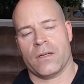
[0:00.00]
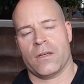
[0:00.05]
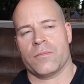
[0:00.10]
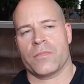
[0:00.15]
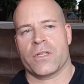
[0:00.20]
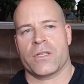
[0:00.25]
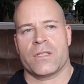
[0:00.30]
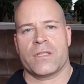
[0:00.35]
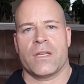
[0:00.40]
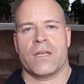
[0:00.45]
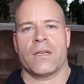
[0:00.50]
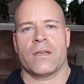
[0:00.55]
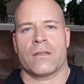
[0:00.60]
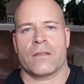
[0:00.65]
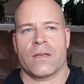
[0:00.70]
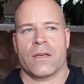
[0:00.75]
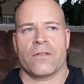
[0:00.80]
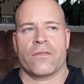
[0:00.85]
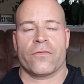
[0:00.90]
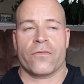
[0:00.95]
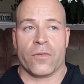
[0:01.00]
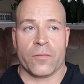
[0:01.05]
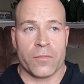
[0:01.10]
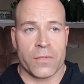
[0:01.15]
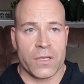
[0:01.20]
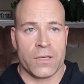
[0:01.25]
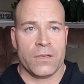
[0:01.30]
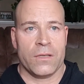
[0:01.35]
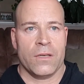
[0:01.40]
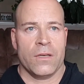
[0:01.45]
I'm just saying that for
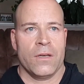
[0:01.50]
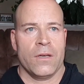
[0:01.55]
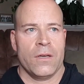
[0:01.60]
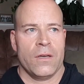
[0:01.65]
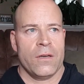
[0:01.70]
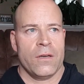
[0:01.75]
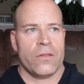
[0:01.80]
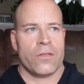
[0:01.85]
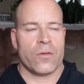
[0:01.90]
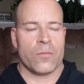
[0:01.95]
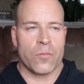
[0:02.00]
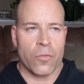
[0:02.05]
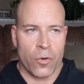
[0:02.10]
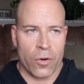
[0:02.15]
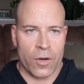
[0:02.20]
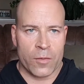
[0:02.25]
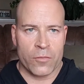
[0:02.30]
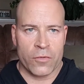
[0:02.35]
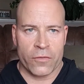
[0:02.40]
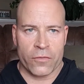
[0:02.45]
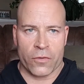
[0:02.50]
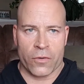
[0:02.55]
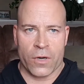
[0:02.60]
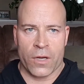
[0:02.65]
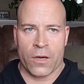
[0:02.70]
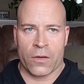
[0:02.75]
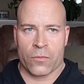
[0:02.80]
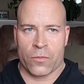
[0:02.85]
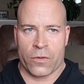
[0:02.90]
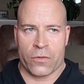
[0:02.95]
me, the more I move
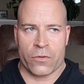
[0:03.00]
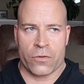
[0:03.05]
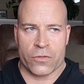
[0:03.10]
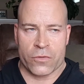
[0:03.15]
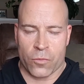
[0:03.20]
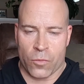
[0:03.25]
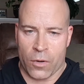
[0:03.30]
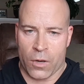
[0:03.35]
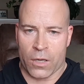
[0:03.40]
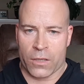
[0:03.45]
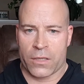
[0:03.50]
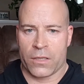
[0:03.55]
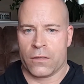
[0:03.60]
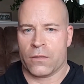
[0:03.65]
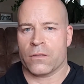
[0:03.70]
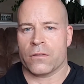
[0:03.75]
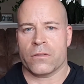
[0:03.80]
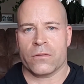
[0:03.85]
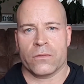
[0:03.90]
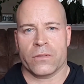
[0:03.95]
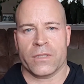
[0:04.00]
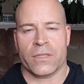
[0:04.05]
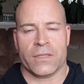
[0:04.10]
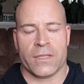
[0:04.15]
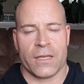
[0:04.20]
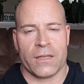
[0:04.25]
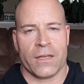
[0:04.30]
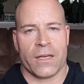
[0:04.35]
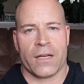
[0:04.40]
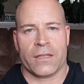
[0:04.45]
around, whether it's walking or doing
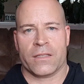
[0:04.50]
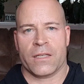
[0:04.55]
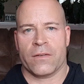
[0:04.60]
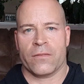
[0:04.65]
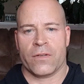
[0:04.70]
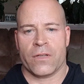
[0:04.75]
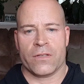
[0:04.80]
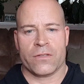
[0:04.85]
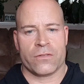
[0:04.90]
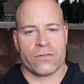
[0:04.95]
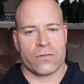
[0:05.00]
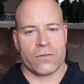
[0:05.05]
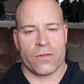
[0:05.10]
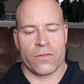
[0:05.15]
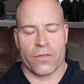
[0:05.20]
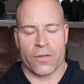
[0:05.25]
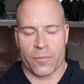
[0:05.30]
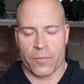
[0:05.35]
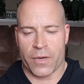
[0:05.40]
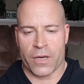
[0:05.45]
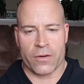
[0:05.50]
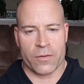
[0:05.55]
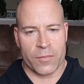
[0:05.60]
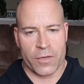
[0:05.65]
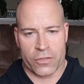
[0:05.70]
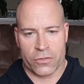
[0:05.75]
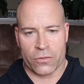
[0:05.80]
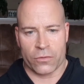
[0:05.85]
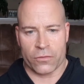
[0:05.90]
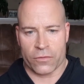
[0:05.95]
daily activities, the better
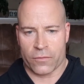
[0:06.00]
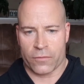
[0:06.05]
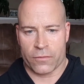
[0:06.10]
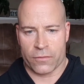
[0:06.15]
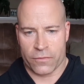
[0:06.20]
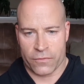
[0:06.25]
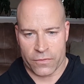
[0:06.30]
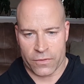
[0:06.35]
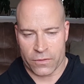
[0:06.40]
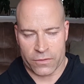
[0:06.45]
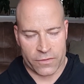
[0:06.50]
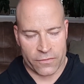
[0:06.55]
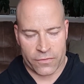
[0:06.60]
my shoulder feels.